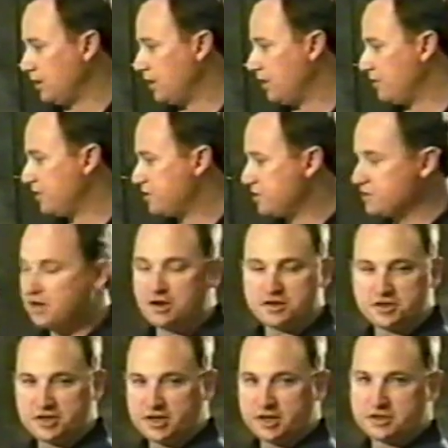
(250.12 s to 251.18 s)
Now this is our
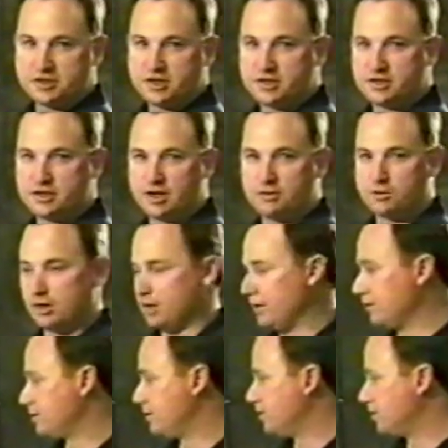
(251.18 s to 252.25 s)
CNC stud
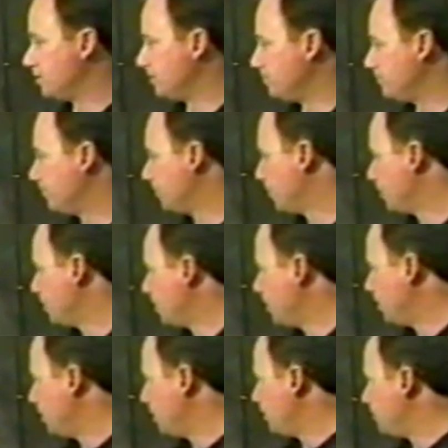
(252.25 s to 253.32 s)
welding system.
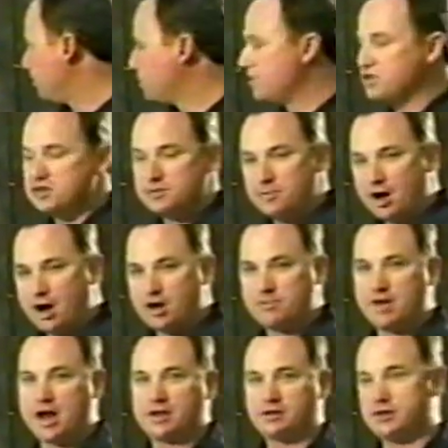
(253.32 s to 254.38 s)
This system
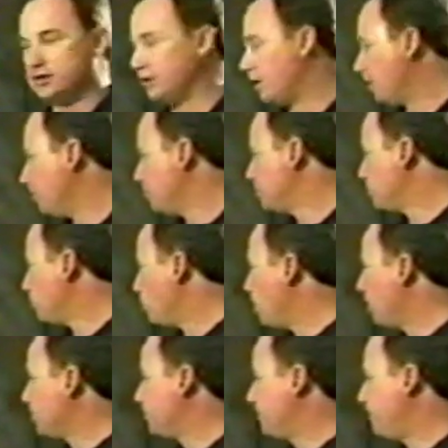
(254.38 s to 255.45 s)
automatically loads and welds